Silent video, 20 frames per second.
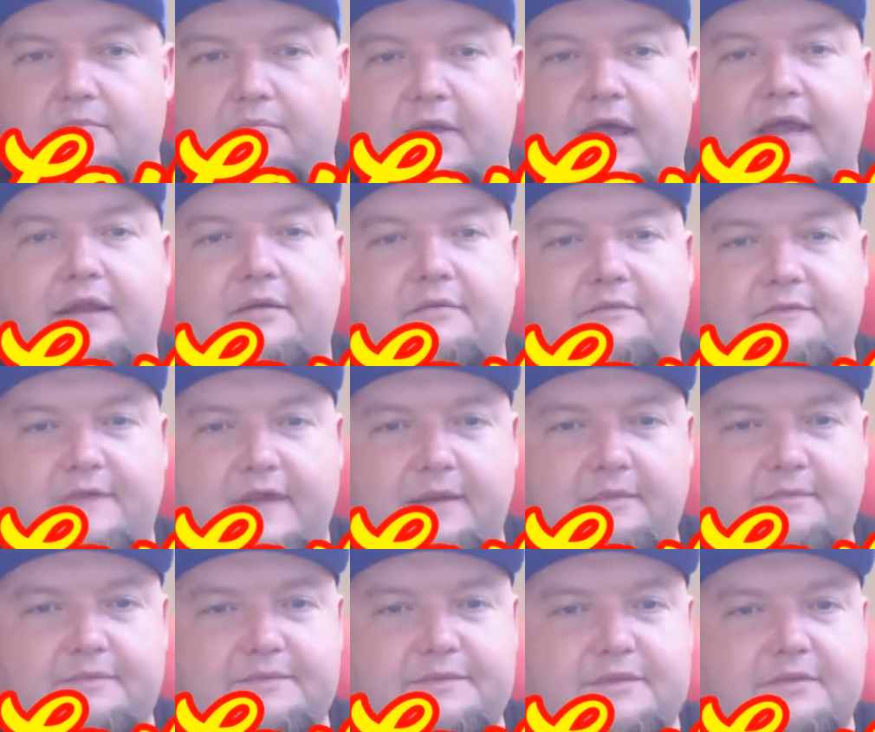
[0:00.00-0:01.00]
Platinum
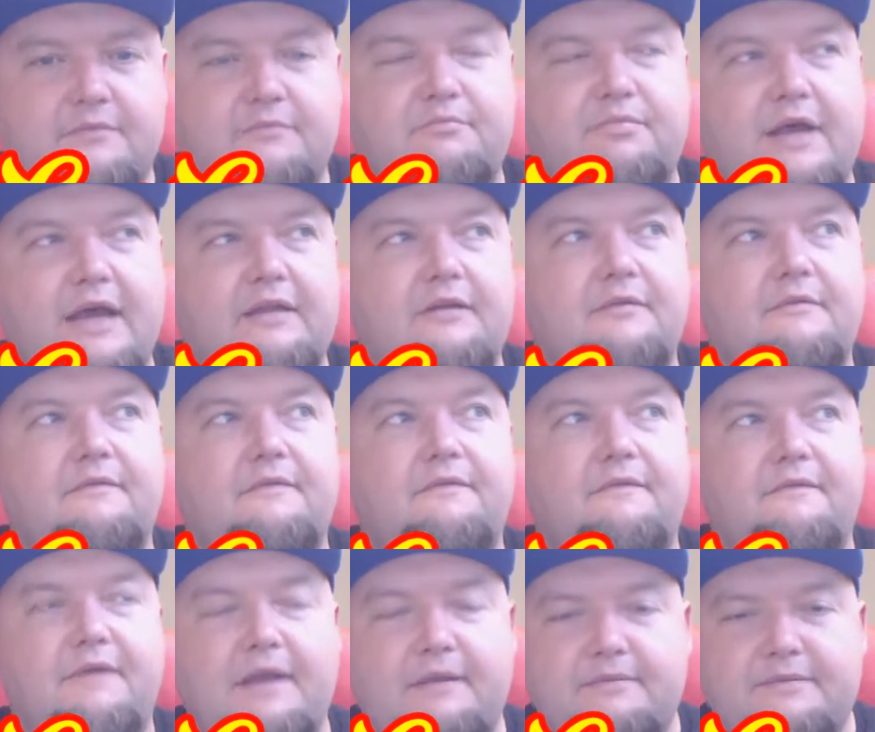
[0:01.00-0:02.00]

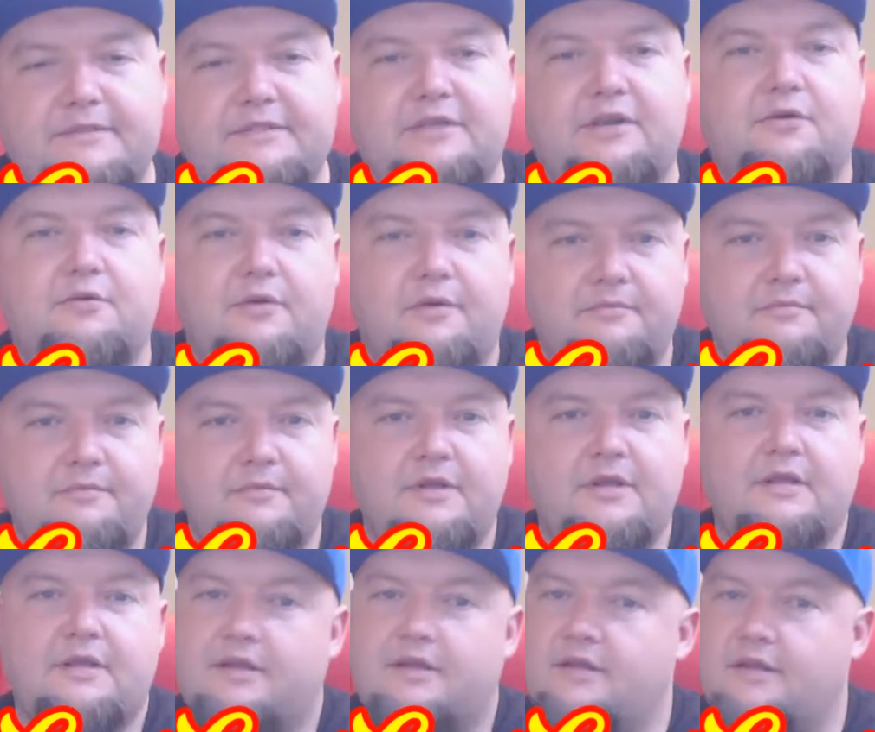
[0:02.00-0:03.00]
Vape Serum.
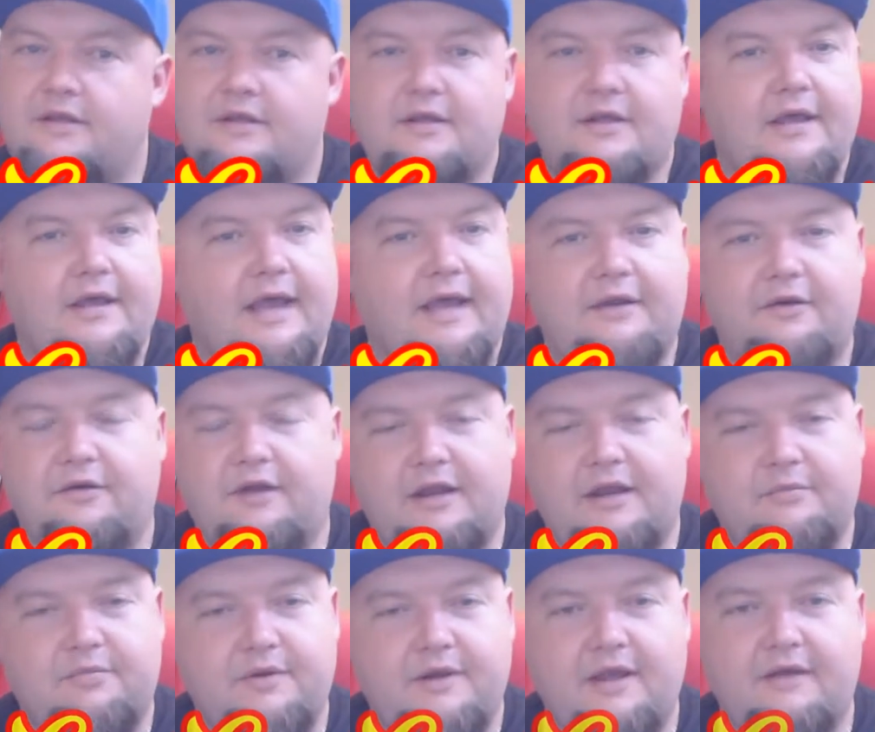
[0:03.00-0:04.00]
I don't know
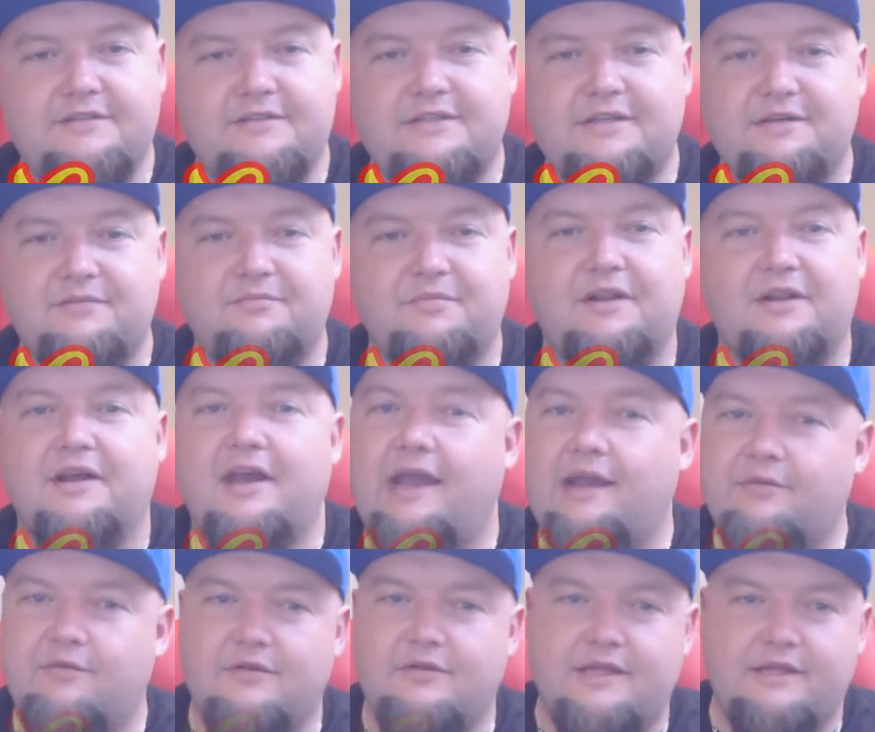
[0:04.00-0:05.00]
how to pronounce it, but
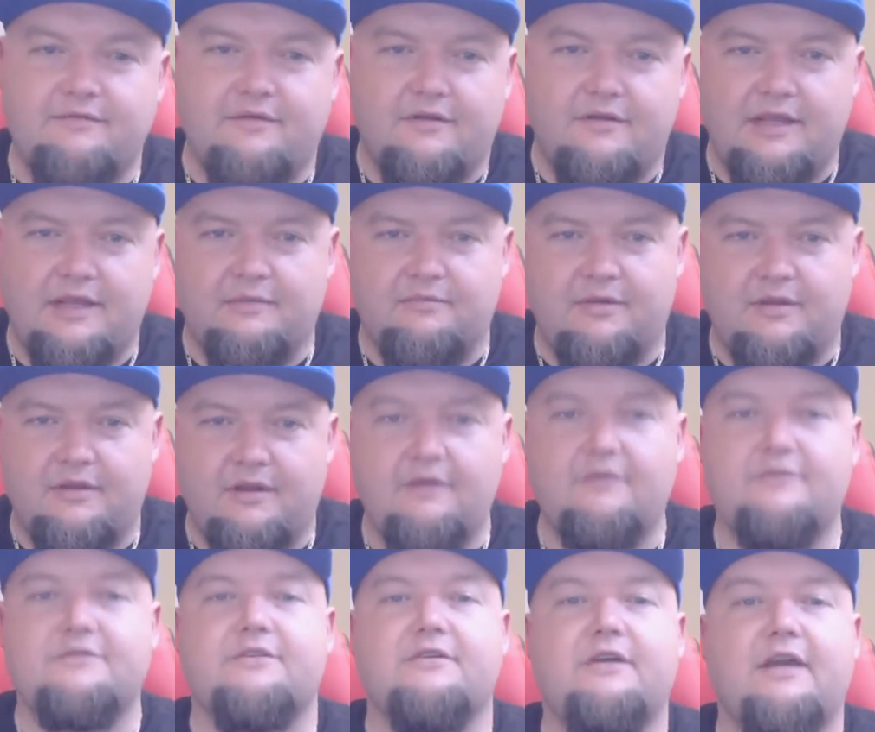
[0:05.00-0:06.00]
I will leave a link
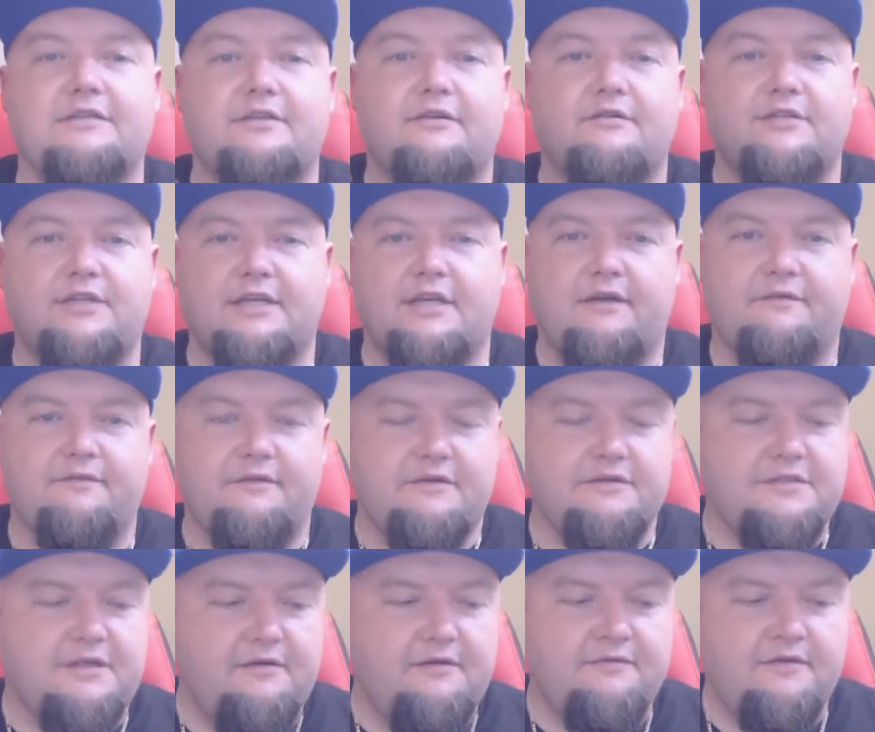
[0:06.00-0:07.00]
below so you guys can go check it out for
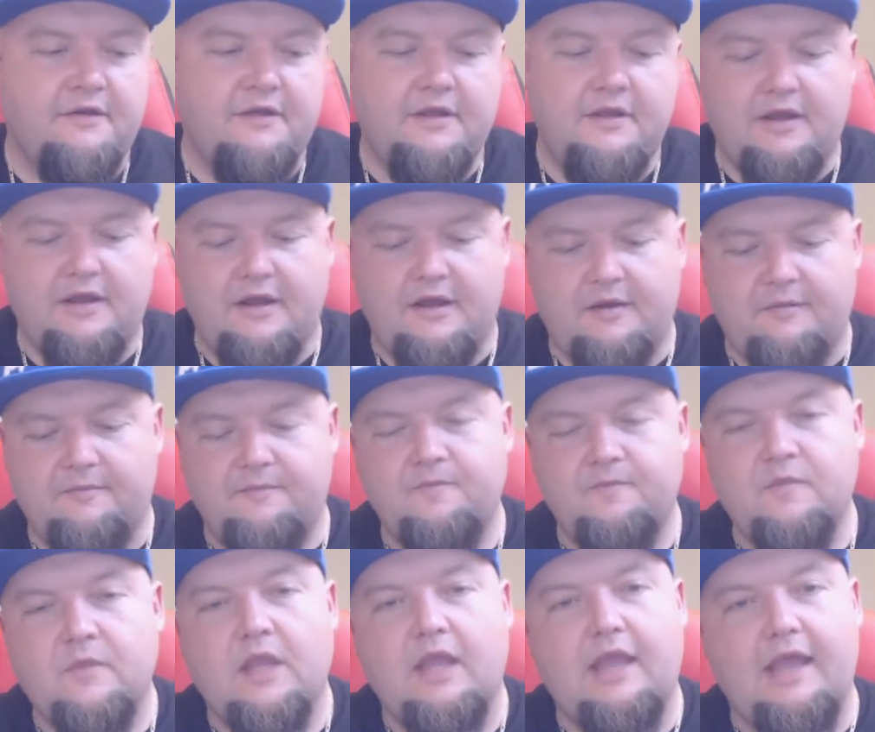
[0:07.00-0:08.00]
yourself.
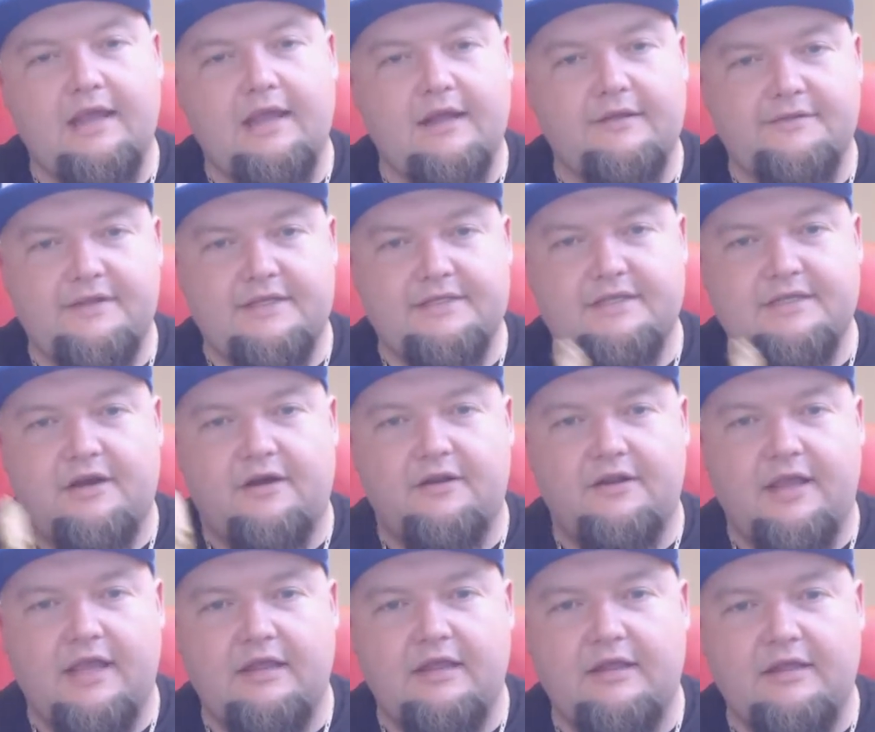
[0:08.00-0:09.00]
I got this
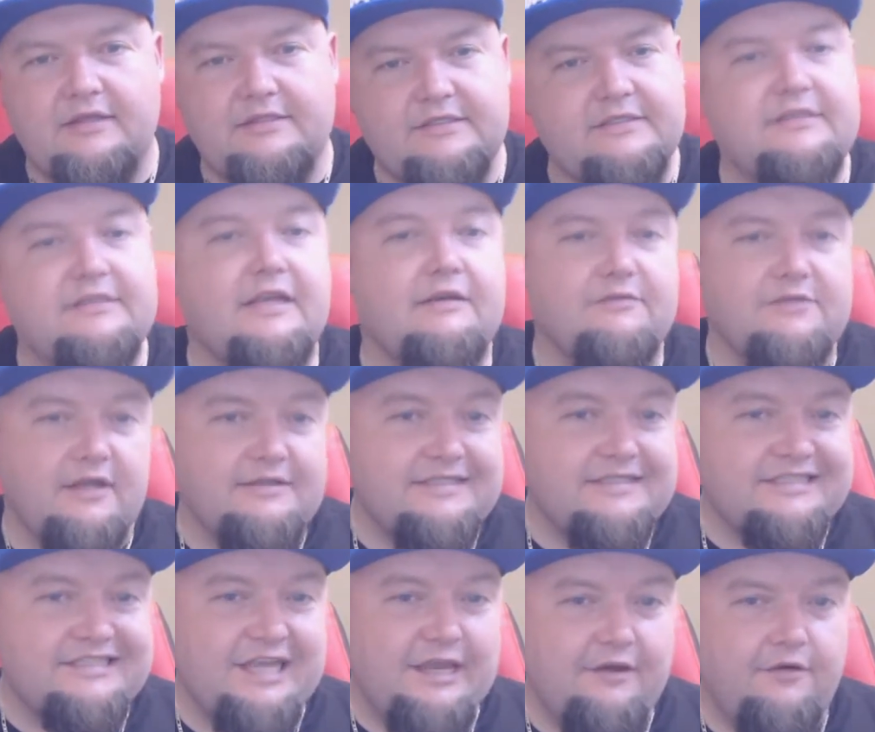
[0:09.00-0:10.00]
on it was on
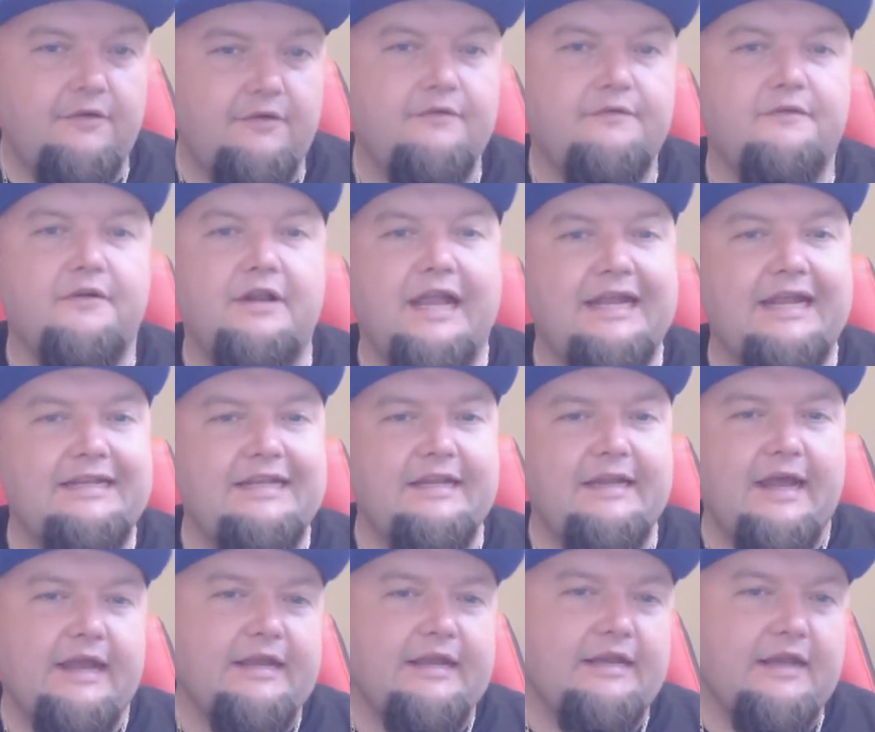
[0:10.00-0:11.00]
sale for
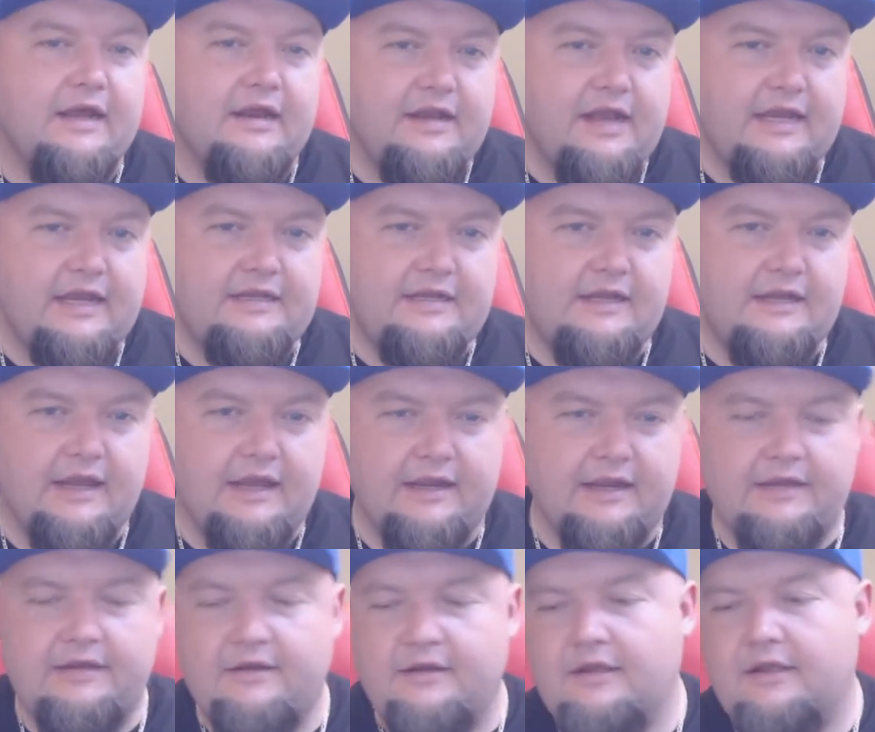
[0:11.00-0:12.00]

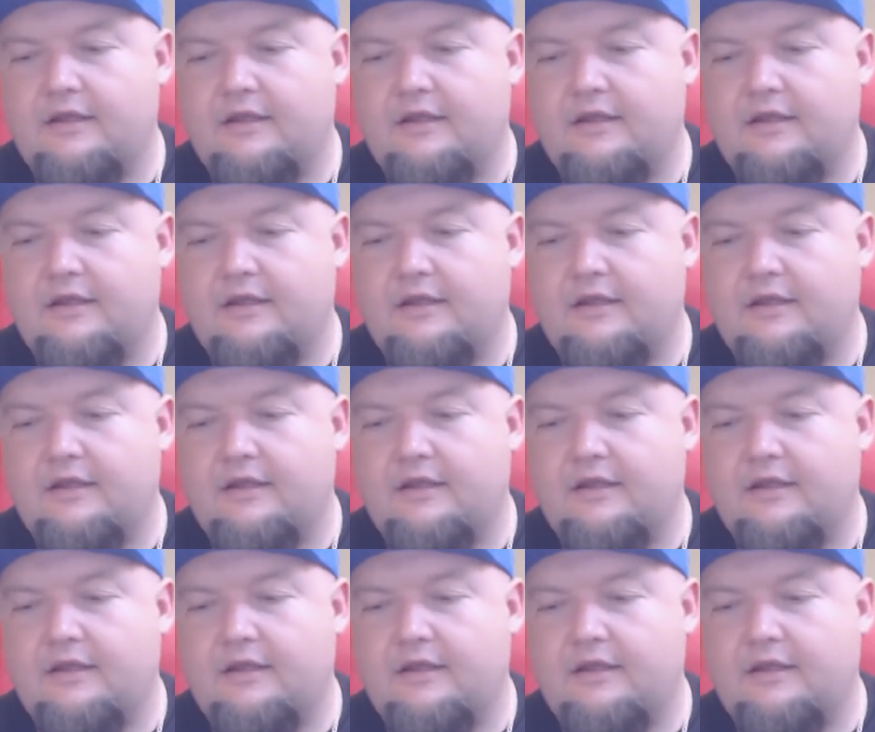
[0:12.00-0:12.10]
$99.99.